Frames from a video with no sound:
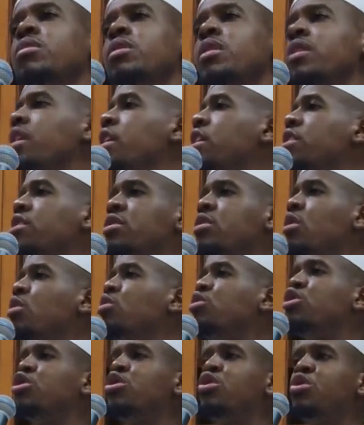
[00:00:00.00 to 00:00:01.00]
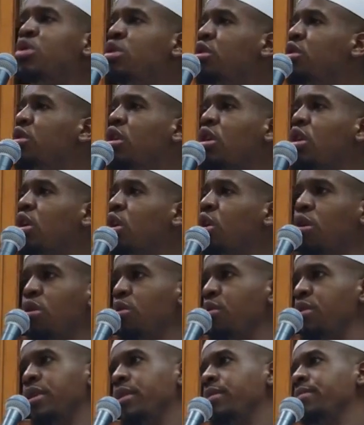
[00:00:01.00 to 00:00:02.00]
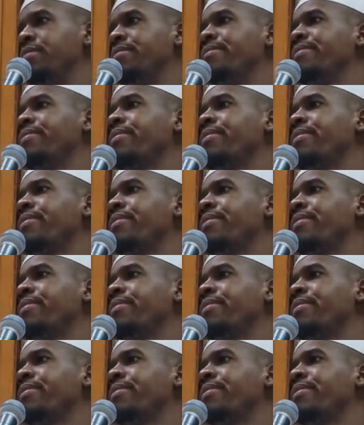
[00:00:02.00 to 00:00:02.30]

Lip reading: There is no Sunnah clothing.